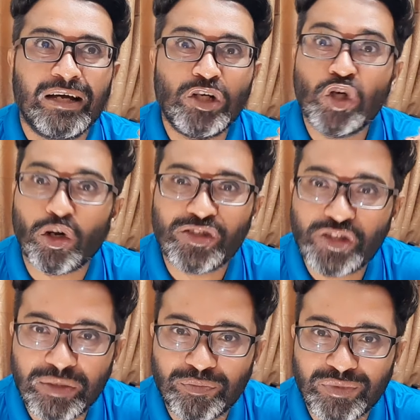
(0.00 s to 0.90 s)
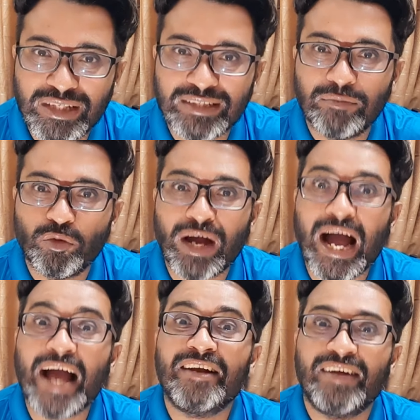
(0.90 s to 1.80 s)
not cheap these are more
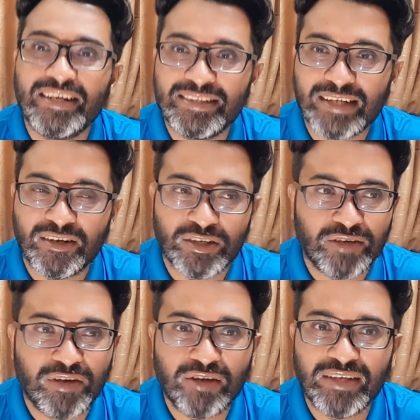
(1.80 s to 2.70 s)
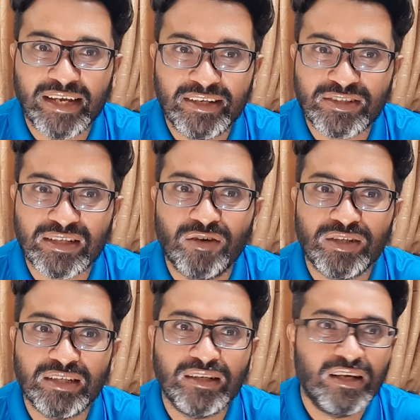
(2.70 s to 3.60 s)
higher end designers even if they get
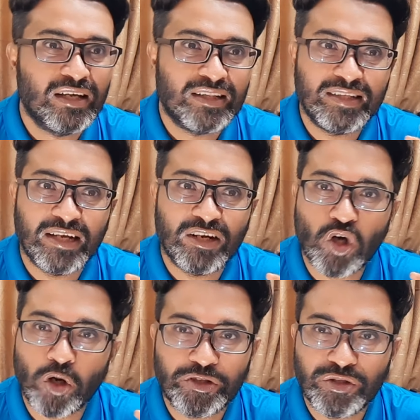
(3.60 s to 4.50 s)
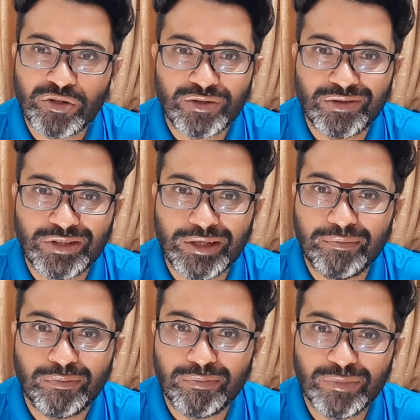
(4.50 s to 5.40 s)
discounted they are not
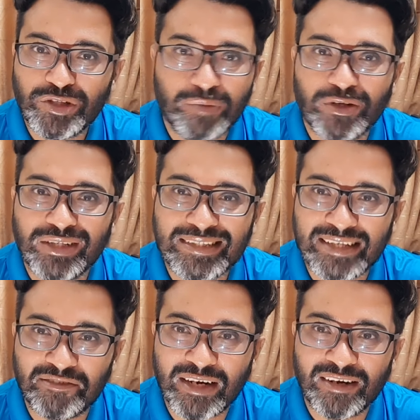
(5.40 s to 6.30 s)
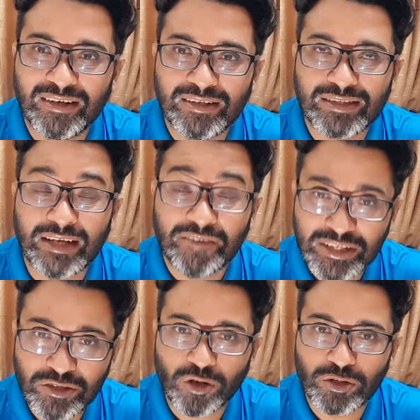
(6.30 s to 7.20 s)
cheap cheaper than uh,
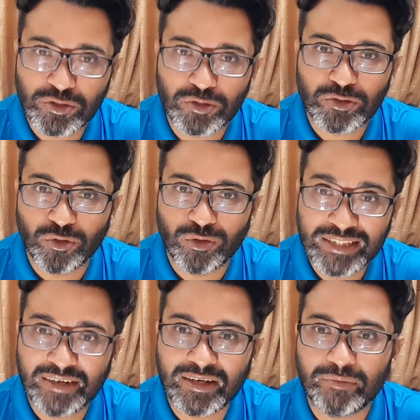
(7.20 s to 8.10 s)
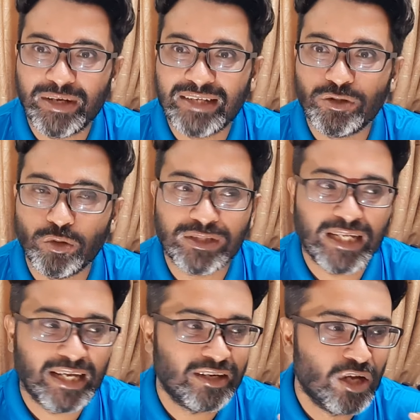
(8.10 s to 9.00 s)
70 dollars or so their hermes those
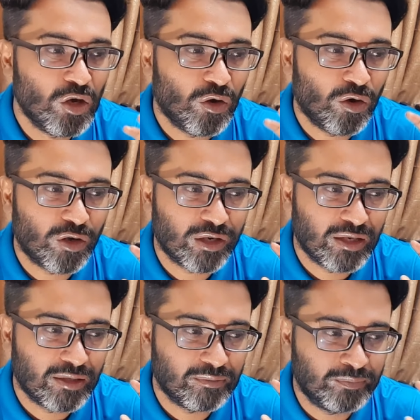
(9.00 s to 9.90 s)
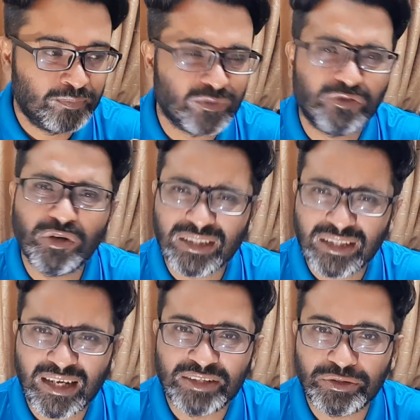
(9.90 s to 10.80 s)
line or uh, a few other
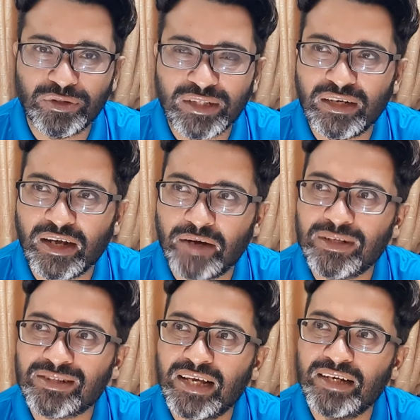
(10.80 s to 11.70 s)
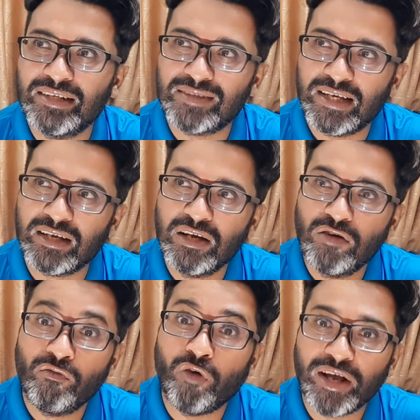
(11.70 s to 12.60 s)
lines you know their hermes line is like
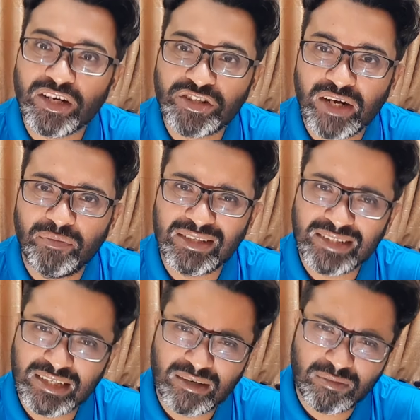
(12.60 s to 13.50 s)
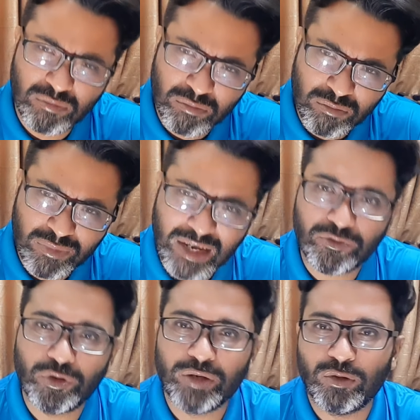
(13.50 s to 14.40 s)
voyage de hermes they are
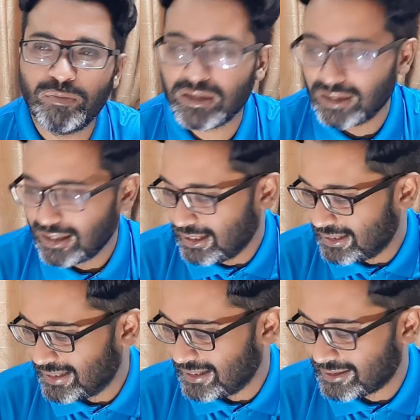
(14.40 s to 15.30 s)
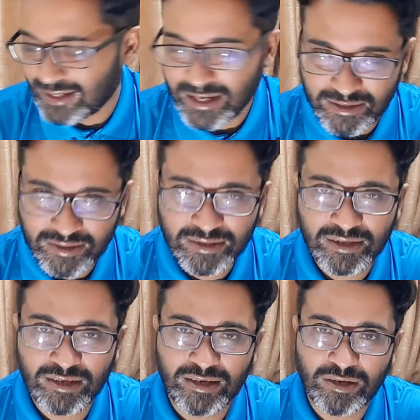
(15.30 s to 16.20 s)
affordable but this line
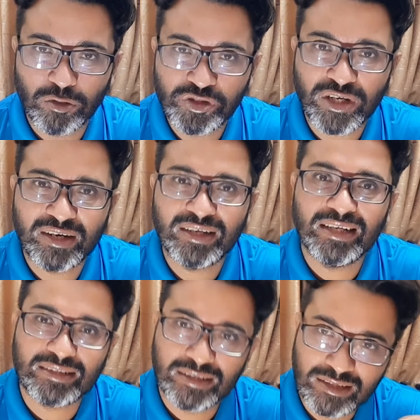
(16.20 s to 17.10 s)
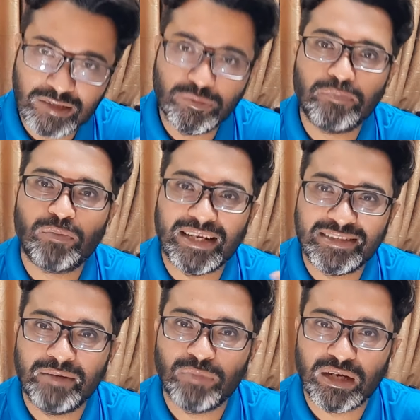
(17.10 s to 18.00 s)
uh, unjardin is a little bit
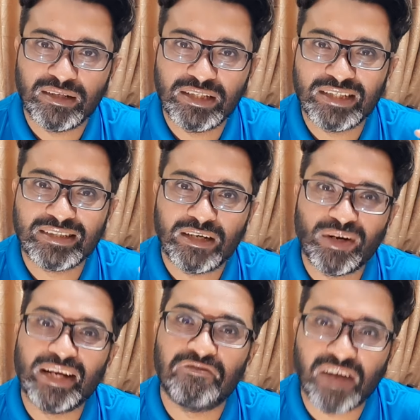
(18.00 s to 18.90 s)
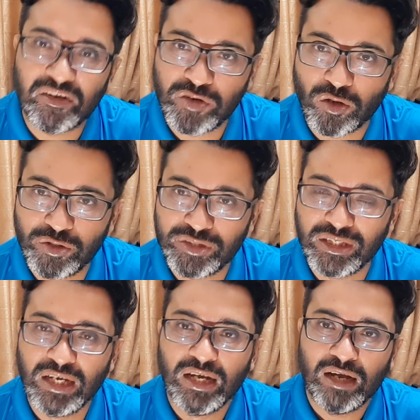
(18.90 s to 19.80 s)
pricey in bangladesh it's around 85 dollars
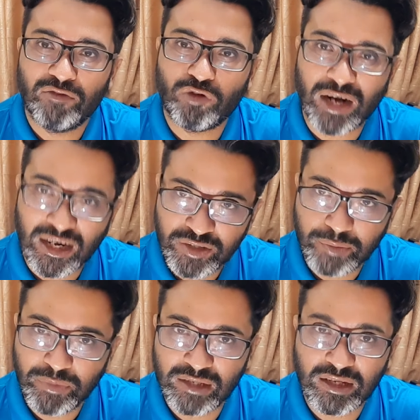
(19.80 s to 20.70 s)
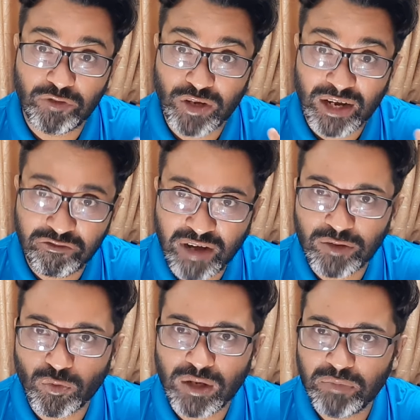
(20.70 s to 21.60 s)
uh, for 100 mil if you can
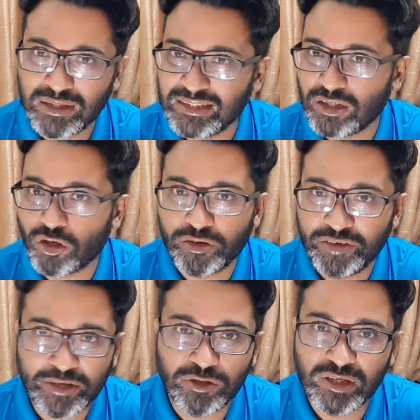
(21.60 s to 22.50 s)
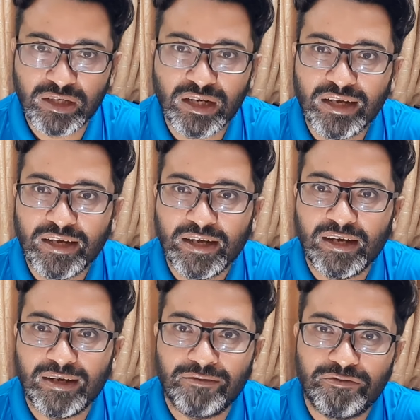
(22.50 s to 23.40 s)
find one but these are not a regular
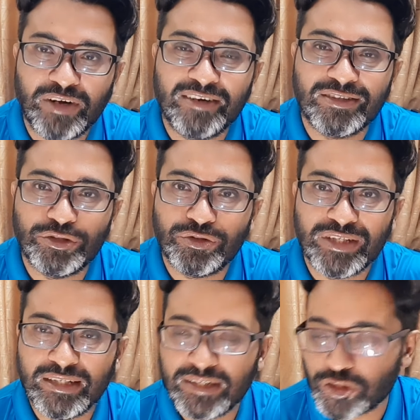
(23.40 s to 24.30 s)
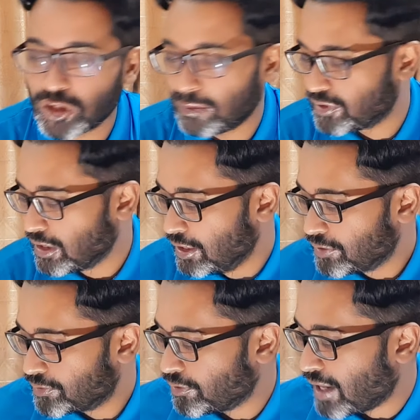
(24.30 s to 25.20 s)
uh, fragrance you see in the shops
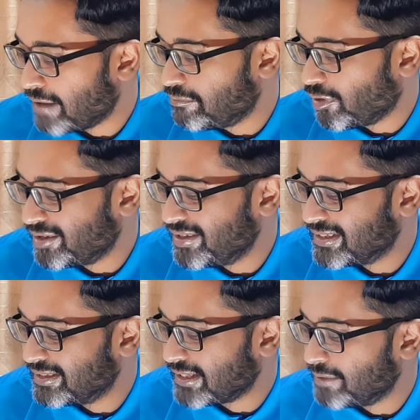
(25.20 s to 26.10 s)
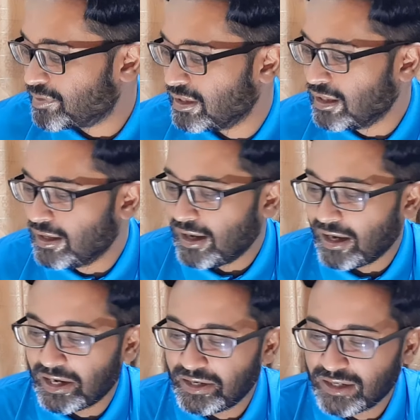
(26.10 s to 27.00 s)
so i bought it recent times
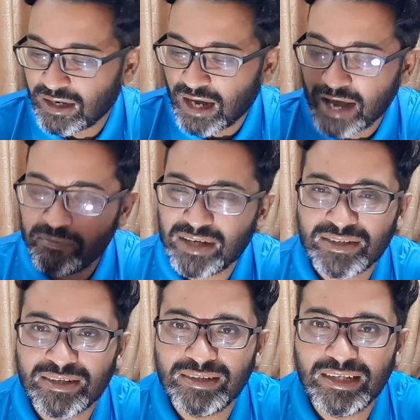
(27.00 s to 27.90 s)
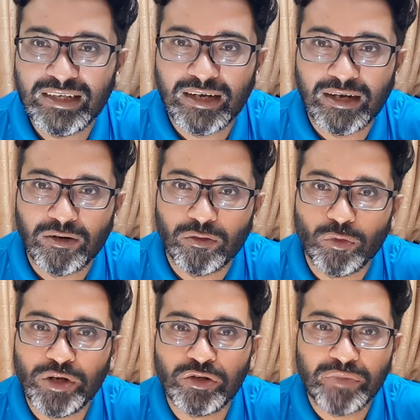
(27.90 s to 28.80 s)
and uh, i basically uh,
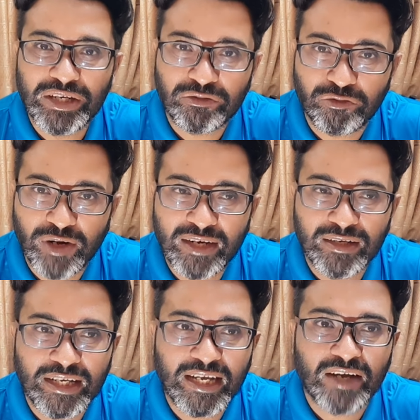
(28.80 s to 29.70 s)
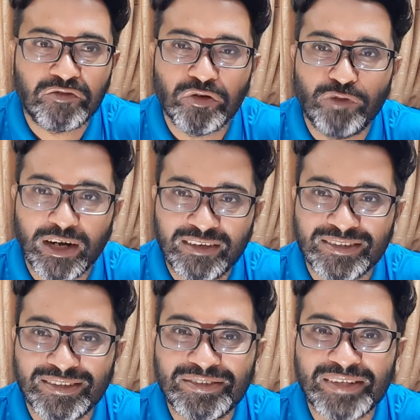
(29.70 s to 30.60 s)
went to meet a friend he had few
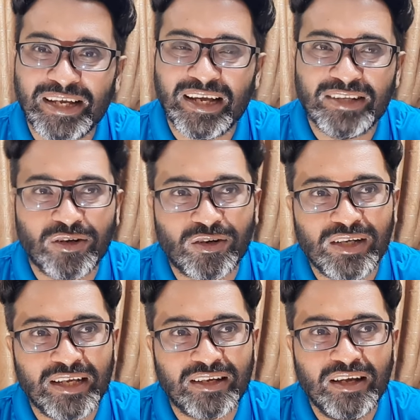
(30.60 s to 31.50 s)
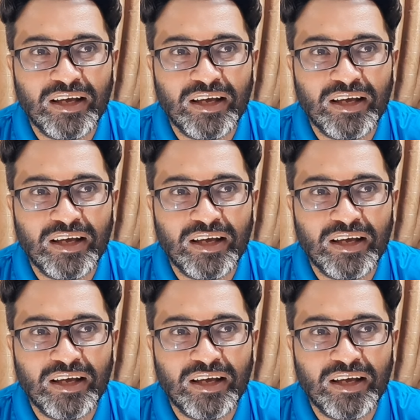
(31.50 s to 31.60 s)
fragrances and i thought like